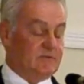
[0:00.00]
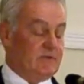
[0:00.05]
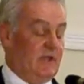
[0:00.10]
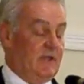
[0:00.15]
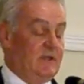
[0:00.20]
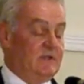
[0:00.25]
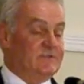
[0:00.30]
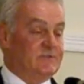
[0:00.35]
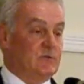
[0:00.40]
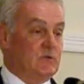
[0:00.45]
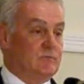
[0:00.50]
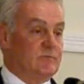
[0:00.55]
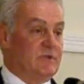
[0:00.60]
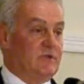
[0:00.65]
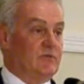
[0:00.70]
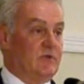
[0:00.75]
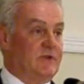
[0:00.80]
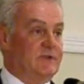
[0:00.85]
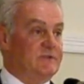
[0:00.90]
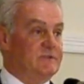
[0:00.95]
I assume the
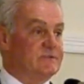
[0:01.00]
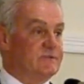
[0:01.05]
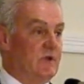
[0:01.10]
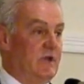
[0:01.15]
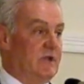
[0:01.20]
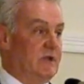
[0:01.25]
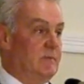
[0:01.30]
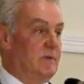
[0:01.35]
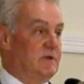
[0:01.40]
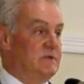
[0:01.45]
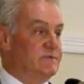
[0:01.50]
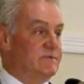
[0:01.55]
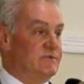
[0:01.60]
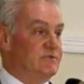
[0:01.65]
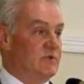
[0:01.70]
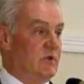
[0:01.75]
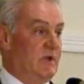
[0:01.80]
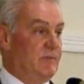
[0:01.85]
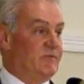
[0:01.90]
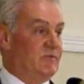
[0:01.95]
grant he's talking about is
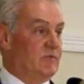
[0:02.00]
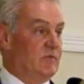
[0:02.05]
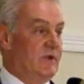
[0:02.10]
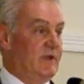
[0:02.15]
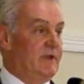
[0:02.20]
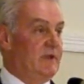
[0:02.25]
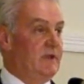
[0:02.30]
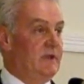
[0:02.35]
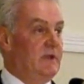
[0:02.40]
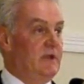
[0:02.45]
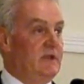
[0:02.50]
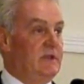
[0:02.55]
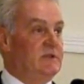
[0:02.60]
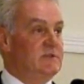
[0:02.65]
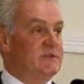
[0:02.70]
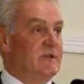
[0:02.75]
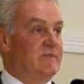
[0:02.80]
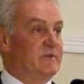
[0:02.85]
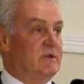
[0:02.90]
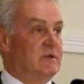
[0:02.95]
the jobs grant.
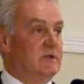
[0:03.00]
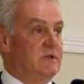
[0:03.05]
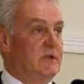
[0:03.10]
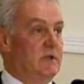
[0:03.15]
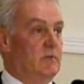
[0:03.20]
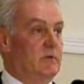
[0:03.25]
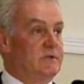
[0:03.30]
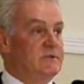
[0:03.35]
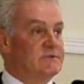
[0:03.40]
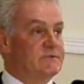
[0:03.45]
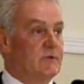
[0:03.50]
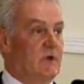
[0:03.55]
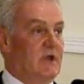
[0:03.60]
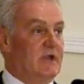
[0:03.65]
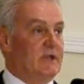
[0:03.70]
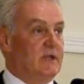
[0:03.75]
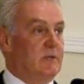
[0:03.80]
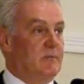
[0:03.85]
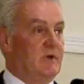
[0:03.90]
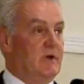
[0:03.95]
He's never clear on what he's
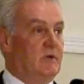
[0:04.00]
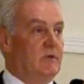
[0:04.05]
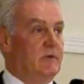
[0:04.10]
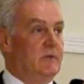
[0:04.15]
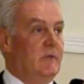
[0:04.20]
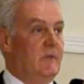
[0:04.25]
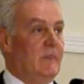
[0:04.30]
talking about.